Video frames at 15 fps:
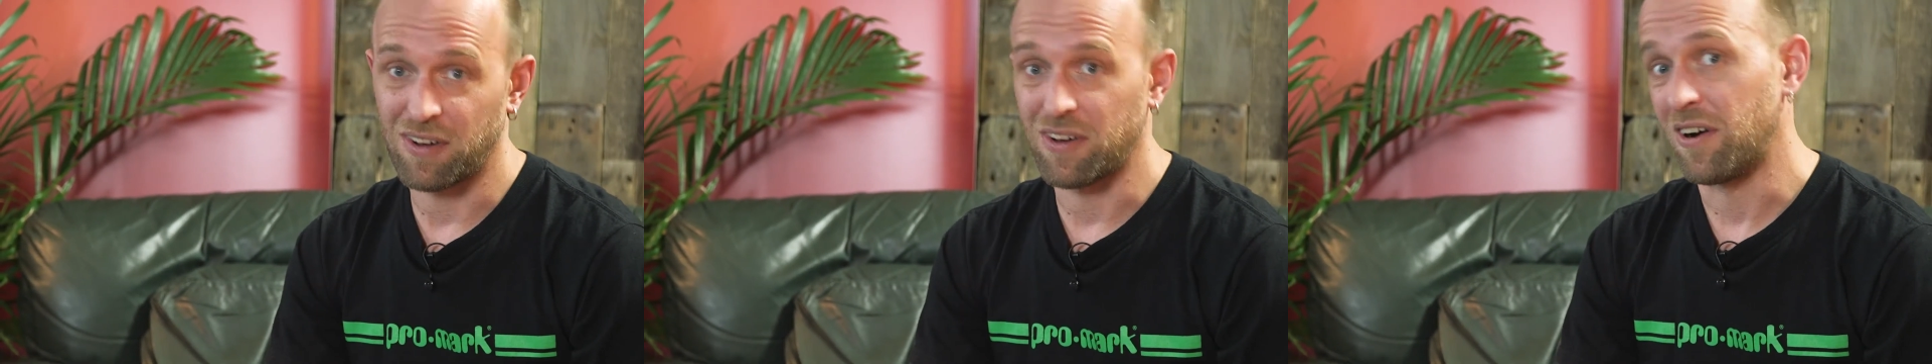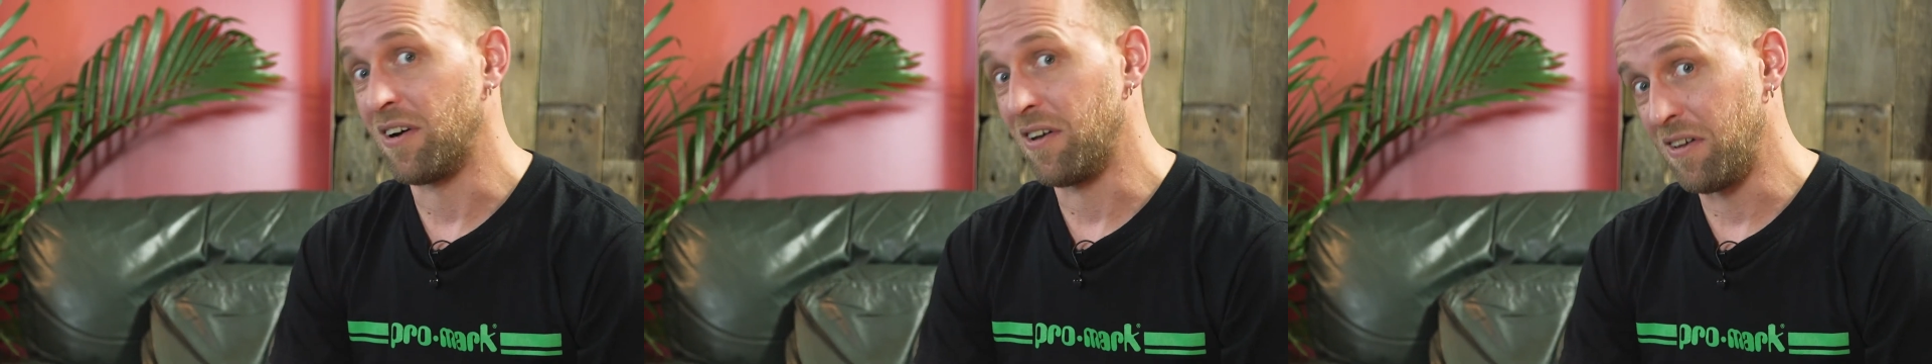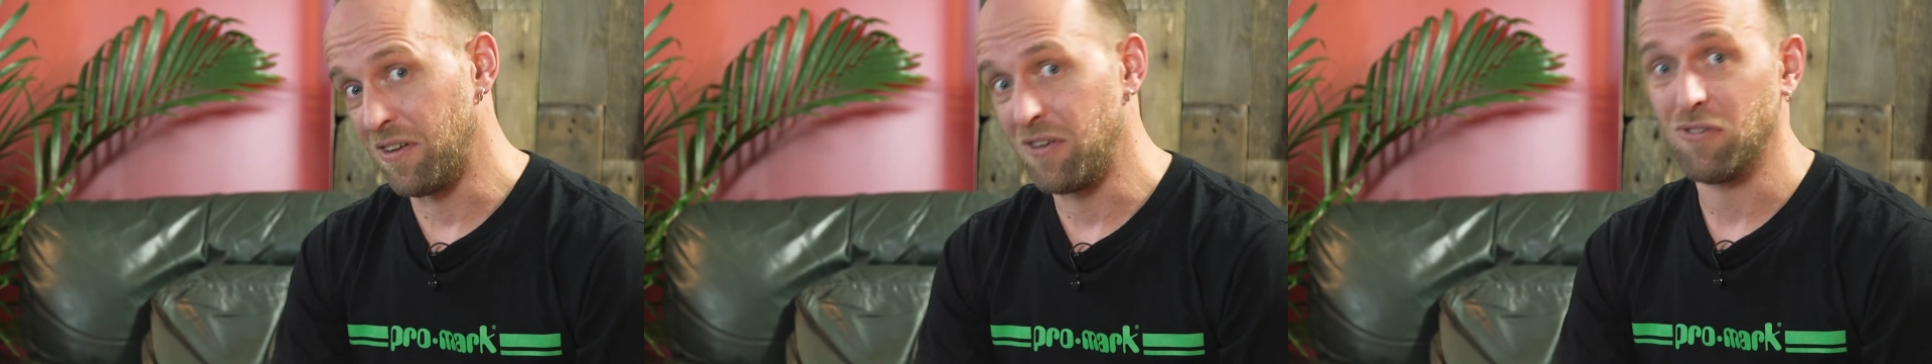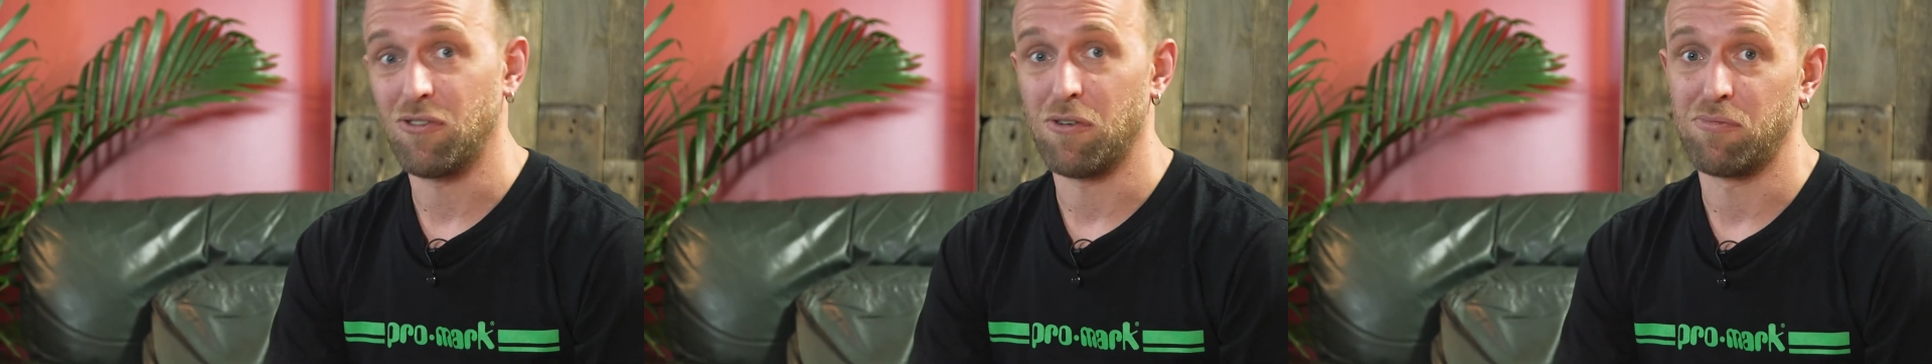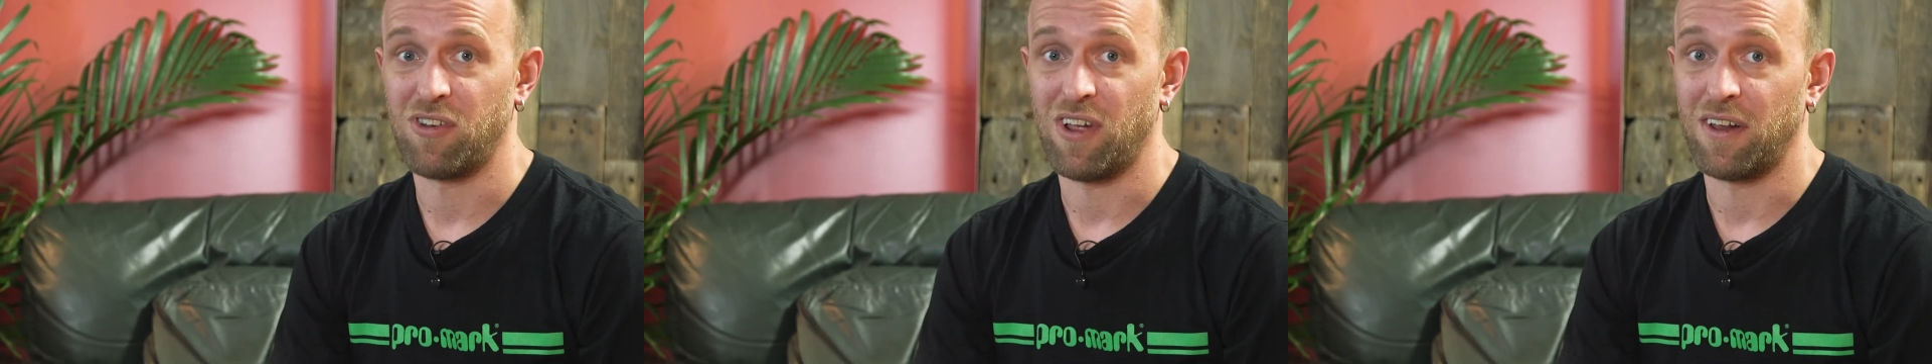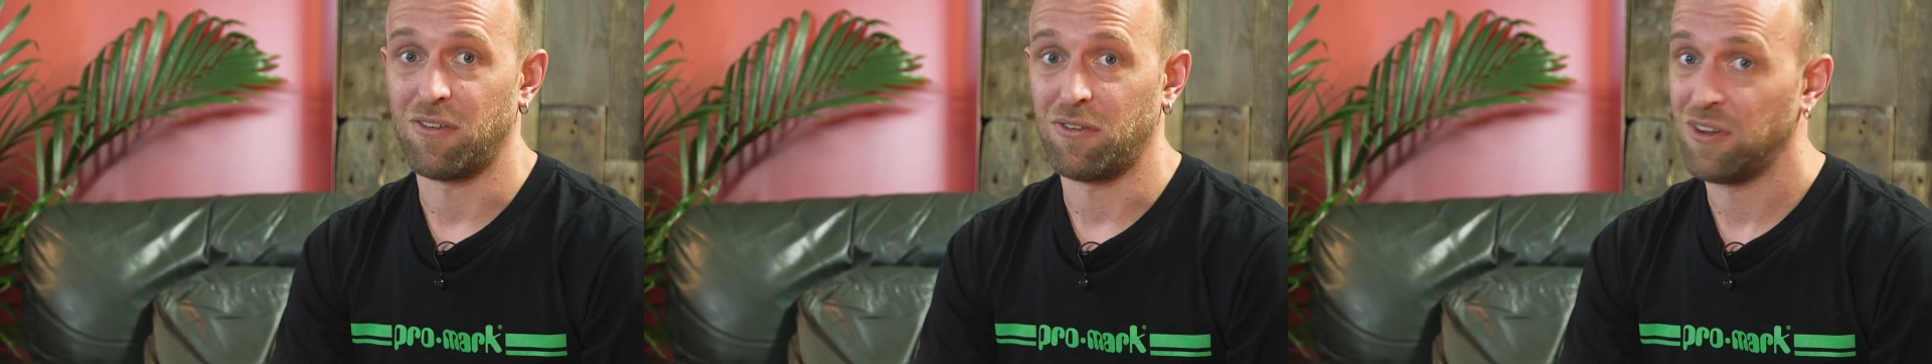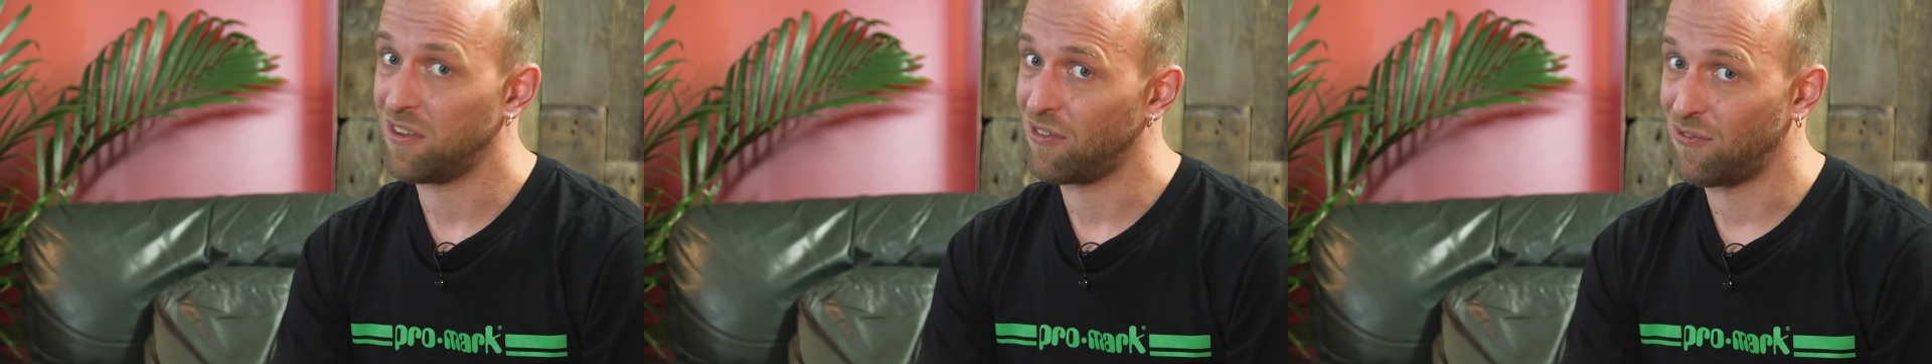on our YouTube channel.